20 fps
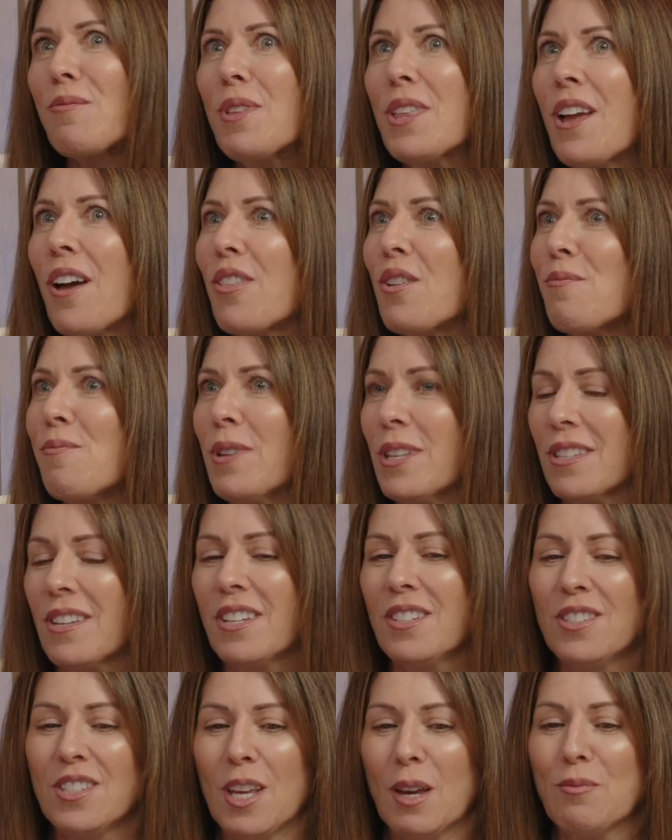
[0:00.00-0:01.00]
of the other
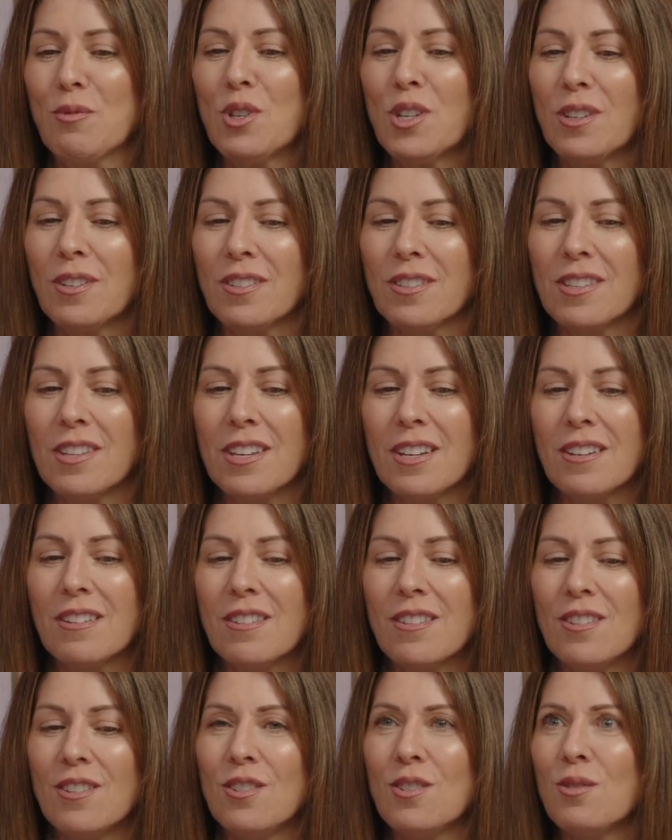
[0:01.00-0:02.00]
misconceptions that
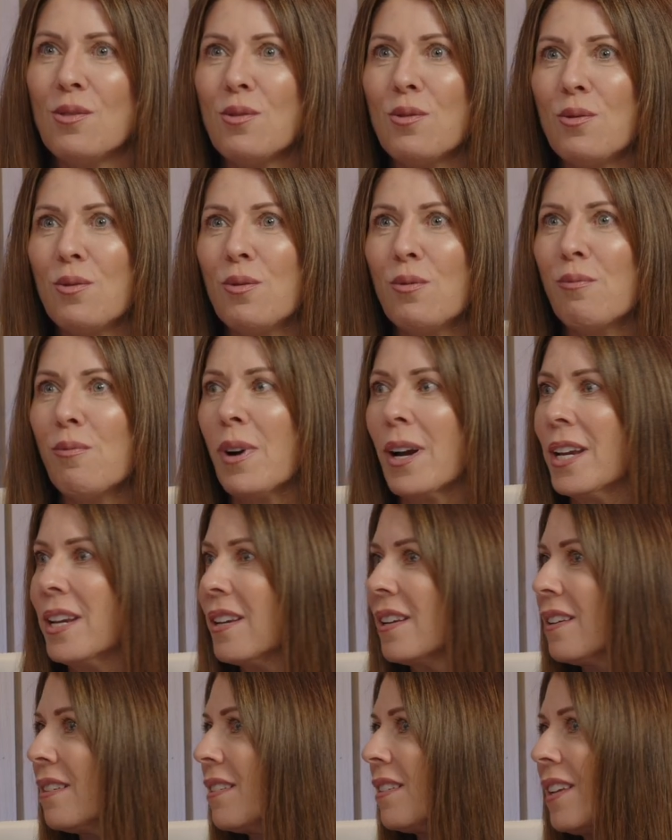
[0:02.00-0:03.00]
you might
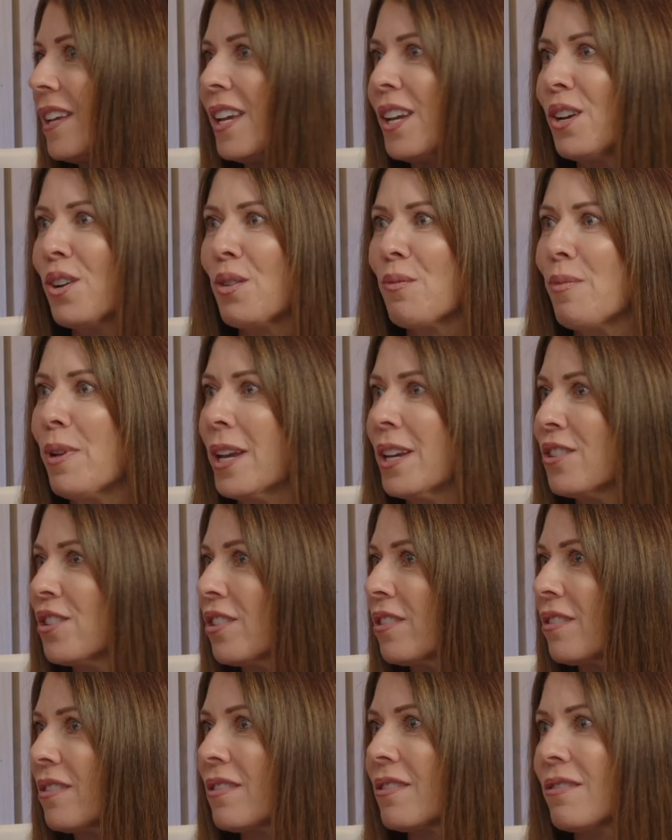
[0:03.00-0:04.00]
hear
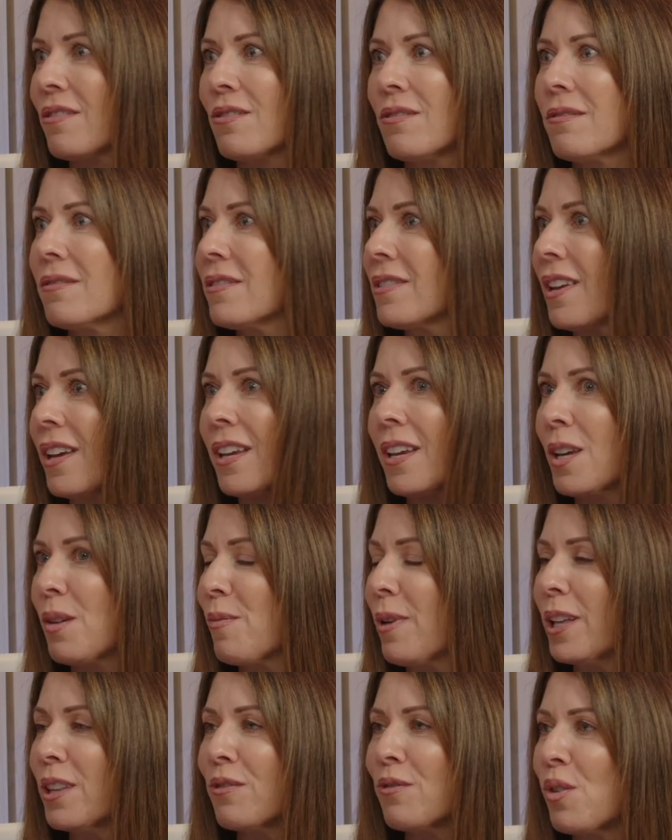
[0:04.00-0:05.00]
patients saying
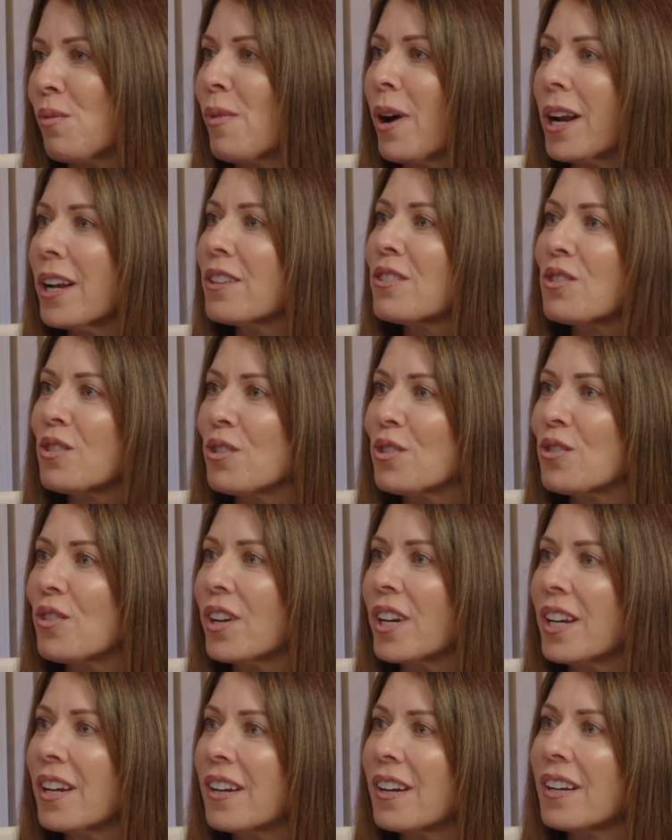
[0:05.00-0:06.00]
about the robotic
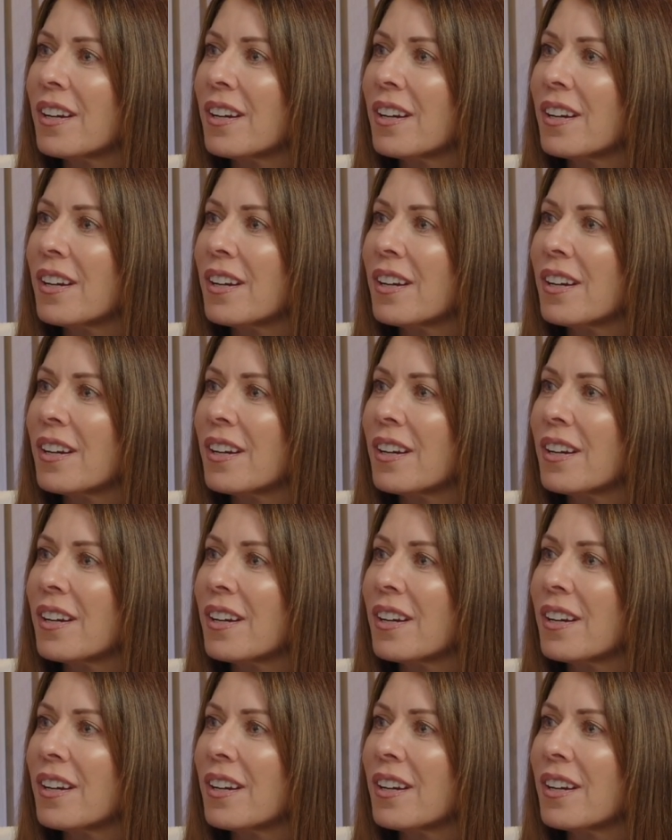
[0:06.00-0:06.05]
surgery?